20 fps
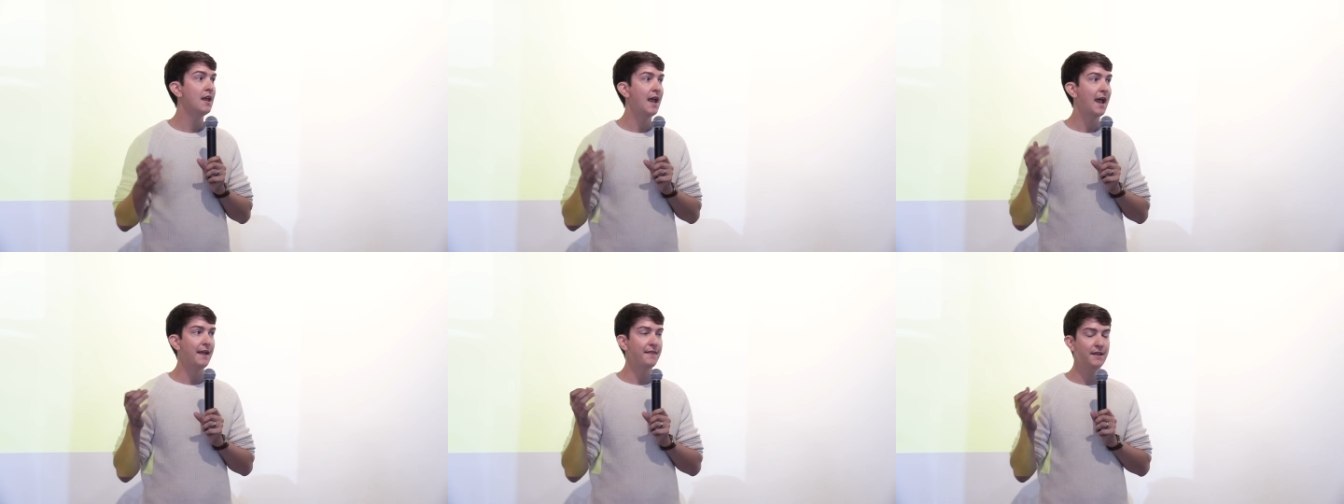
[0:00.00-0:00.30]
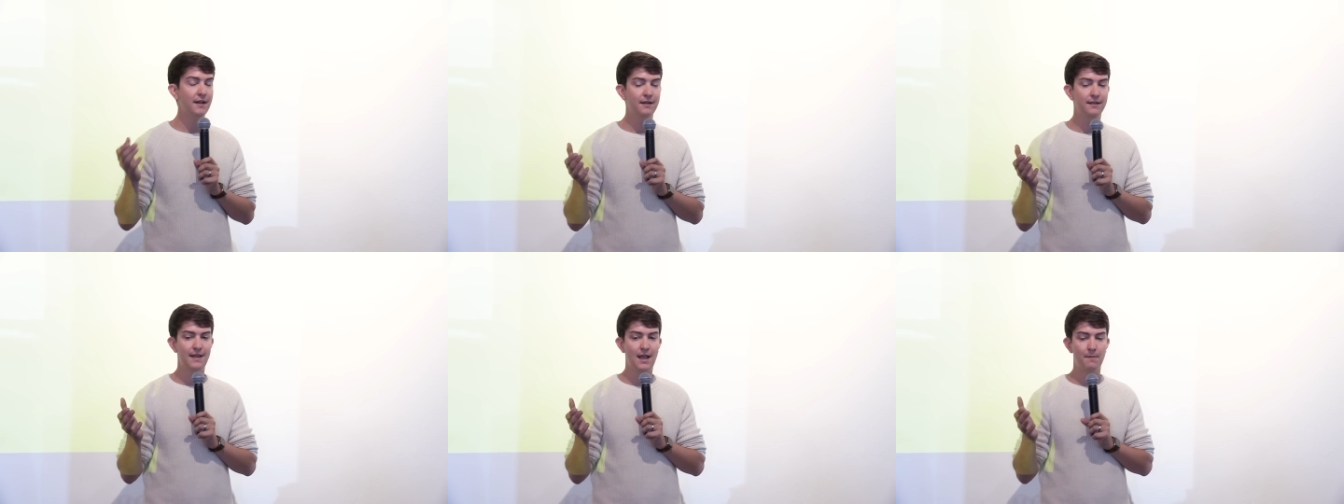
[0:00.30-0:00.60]

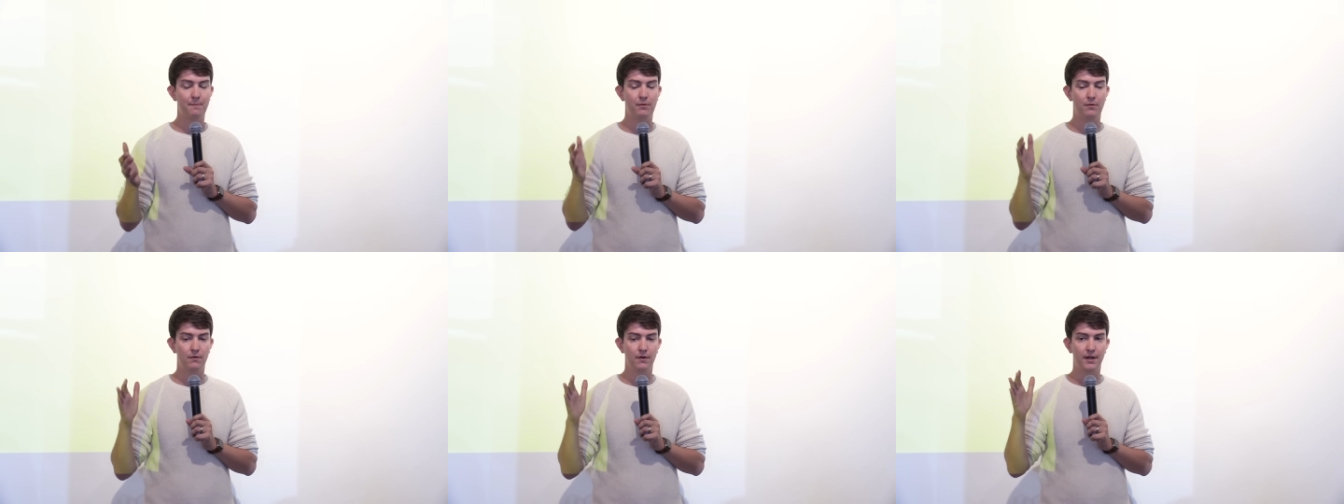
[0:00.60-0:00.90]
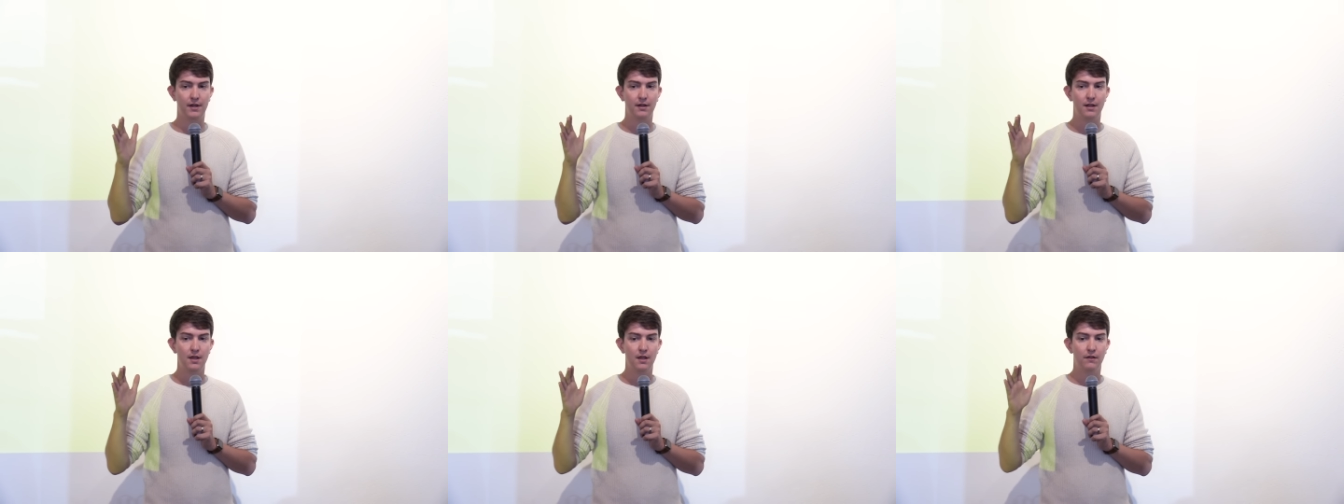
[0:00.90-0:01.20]
And then at that
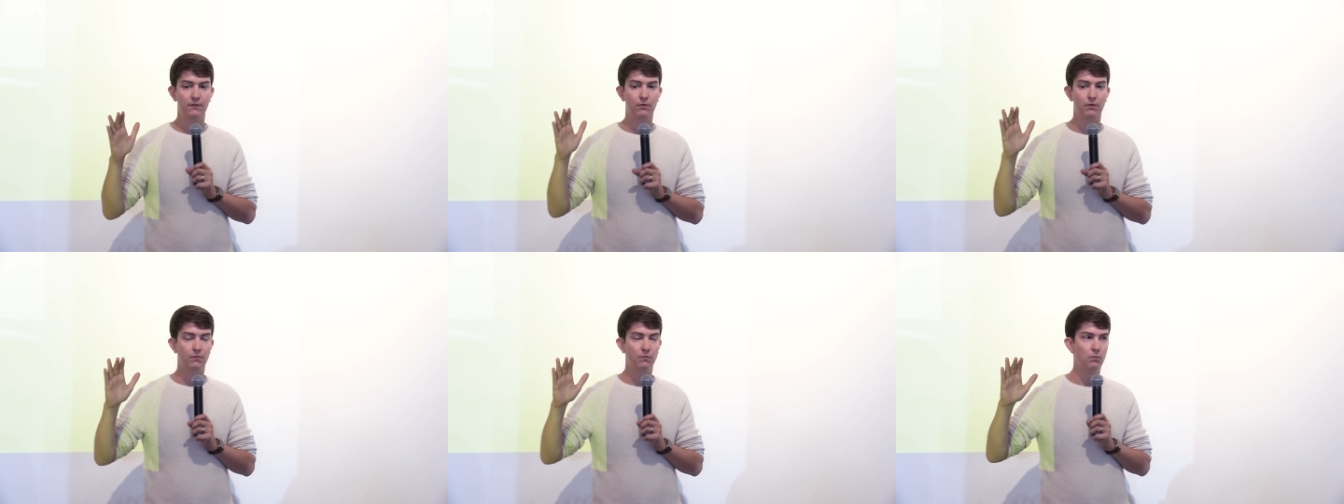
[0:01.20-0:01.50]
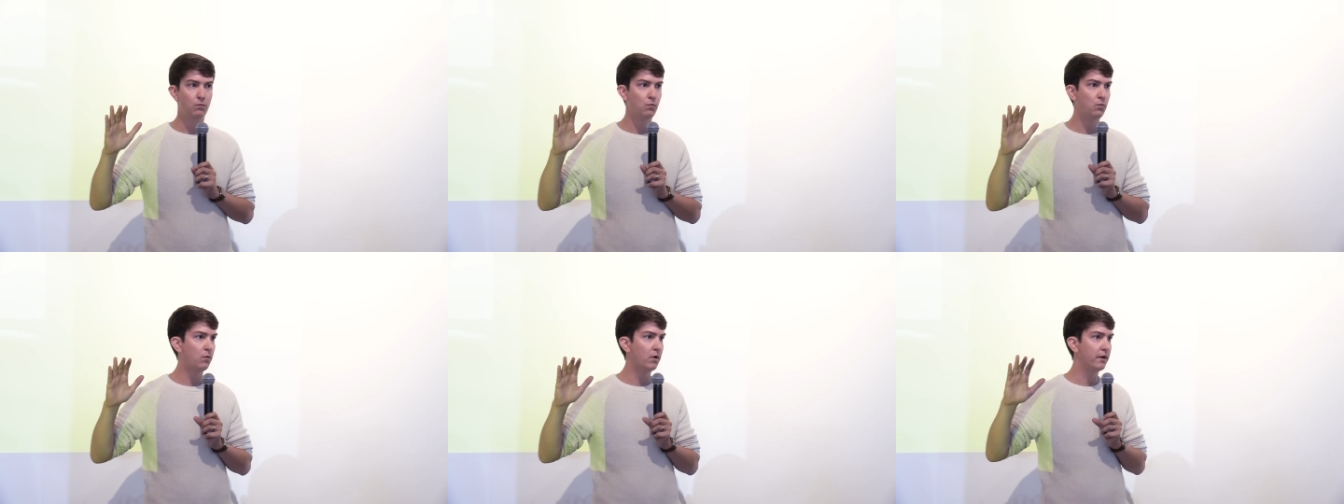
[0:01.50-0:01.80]
point, sort
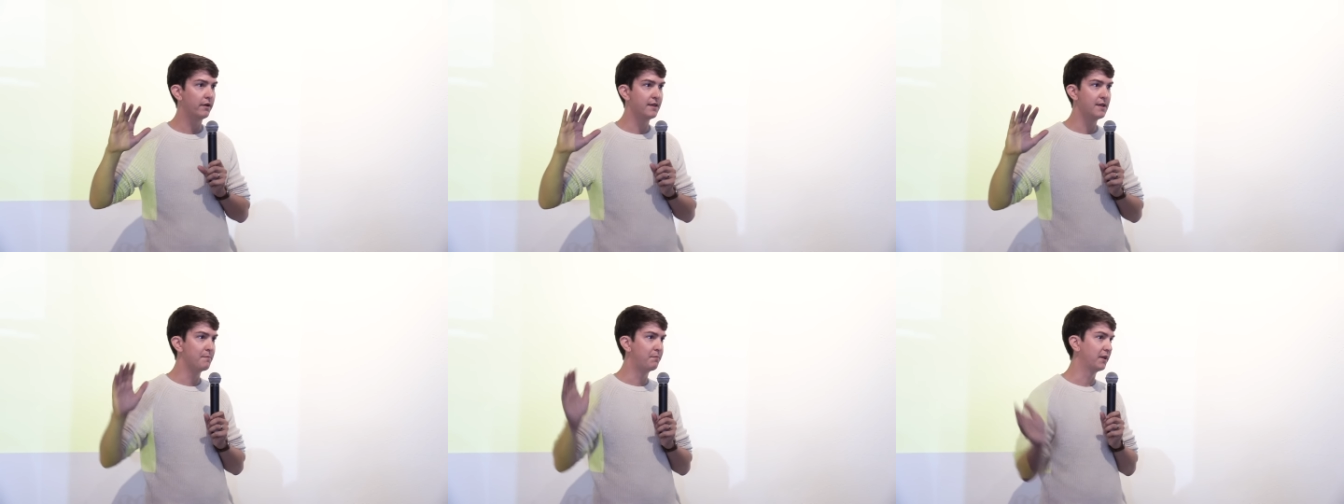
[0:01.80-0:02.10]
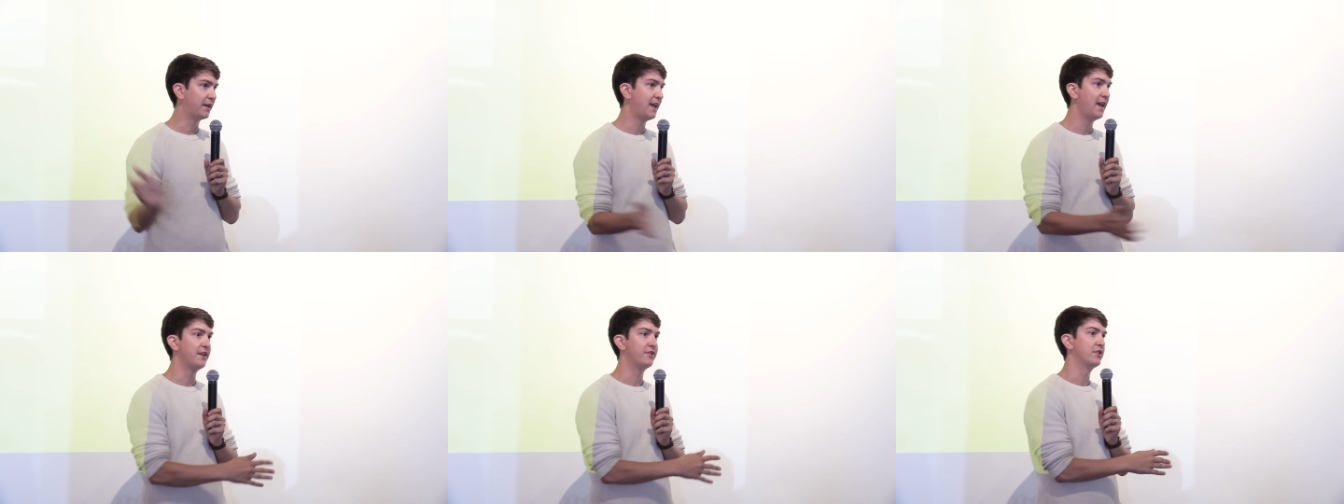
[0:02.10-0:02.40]
of what are the
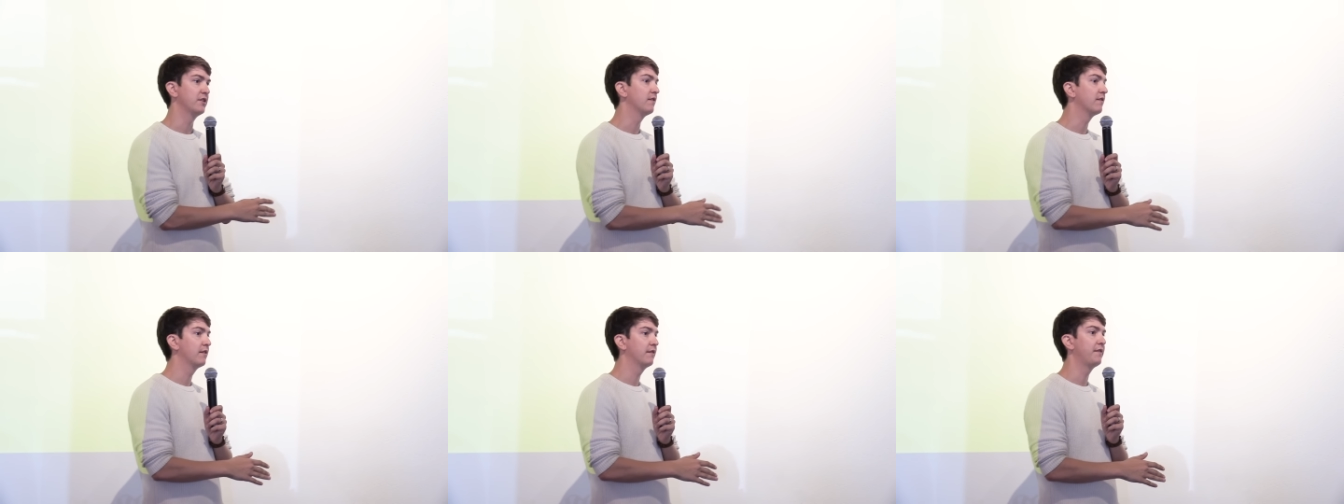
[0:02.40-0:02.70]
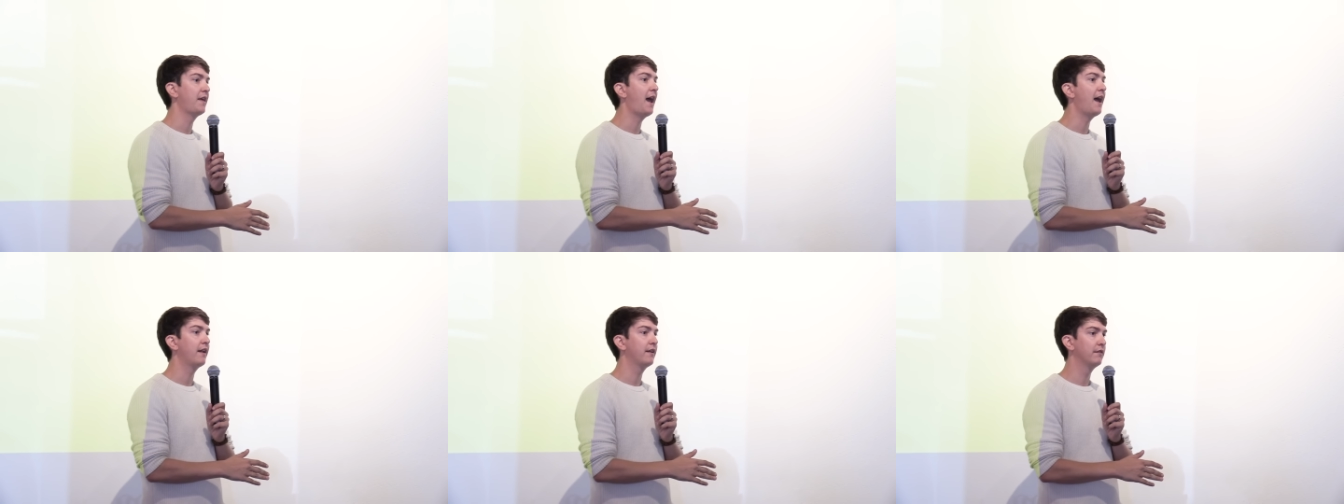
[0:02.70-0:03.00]
implications
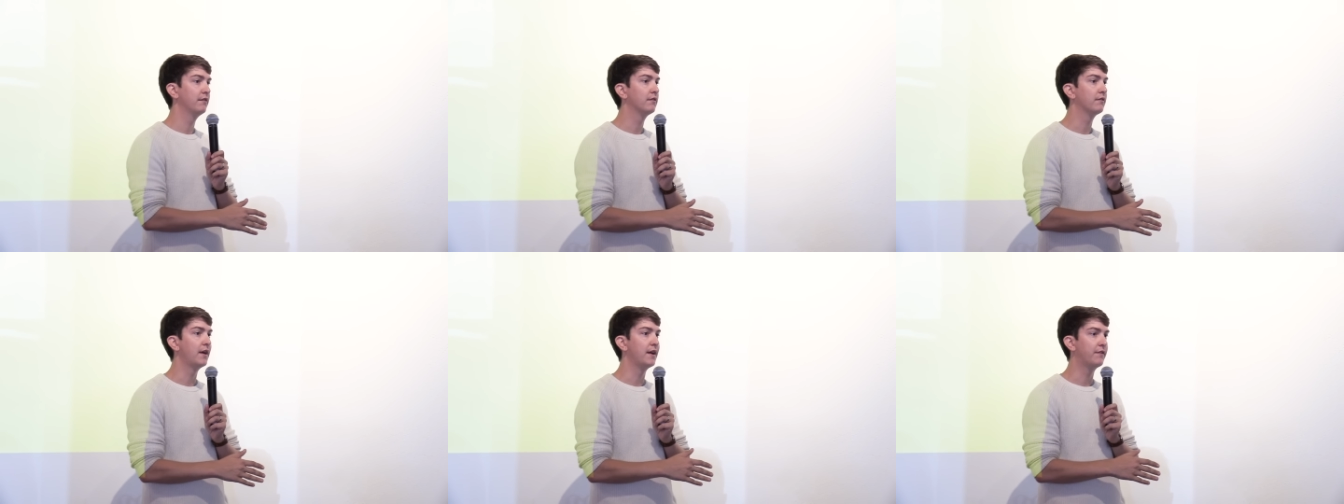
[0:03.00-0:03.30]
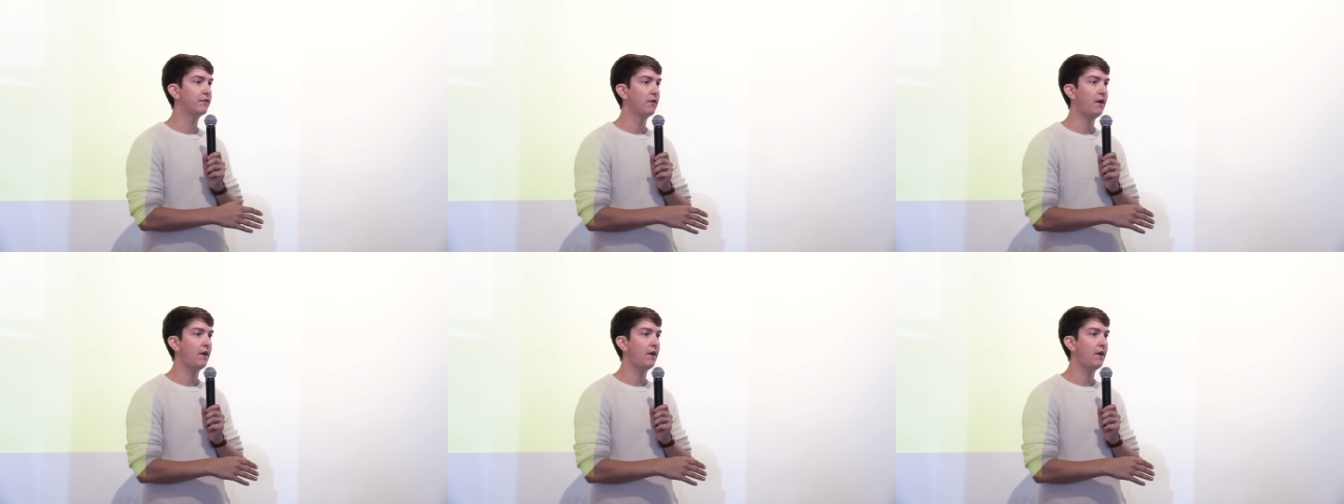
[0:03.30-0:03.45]
of that, right?